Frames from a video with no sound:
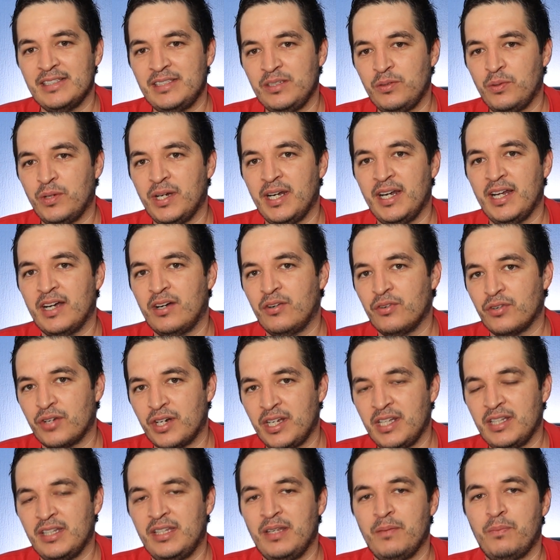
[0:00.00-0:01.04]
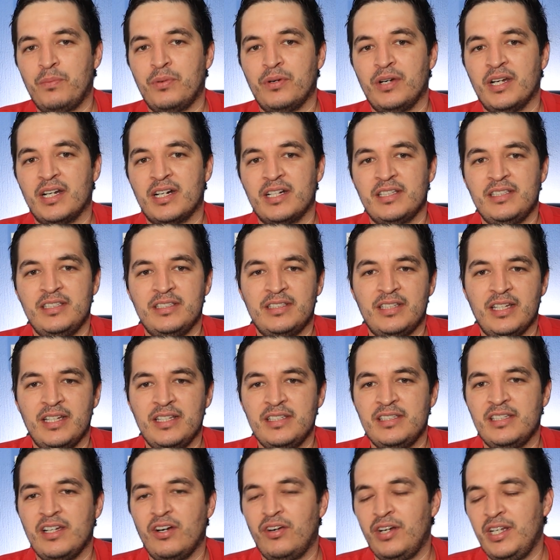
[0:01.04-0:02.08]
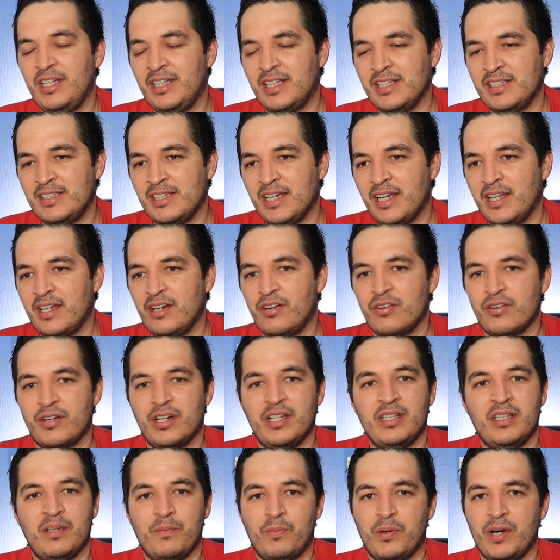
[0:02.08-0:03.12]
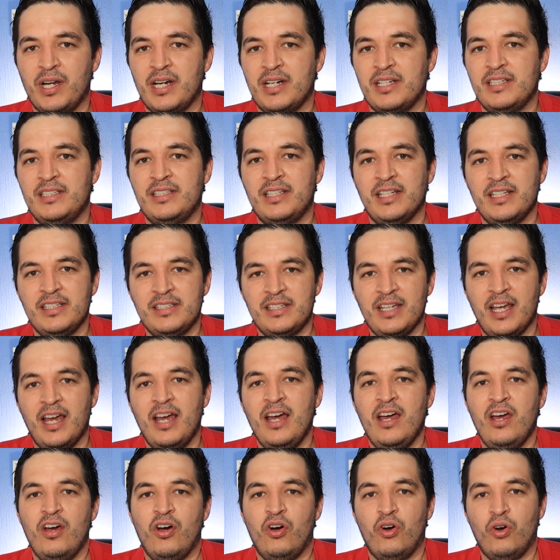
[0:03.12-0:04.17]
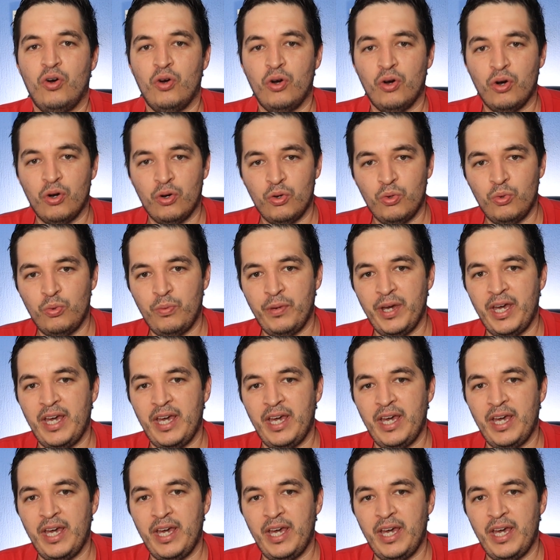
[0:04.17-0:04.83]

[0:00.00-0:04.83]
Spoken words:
or V equals I times R, depending on how you say it. However you want to mention it is fine.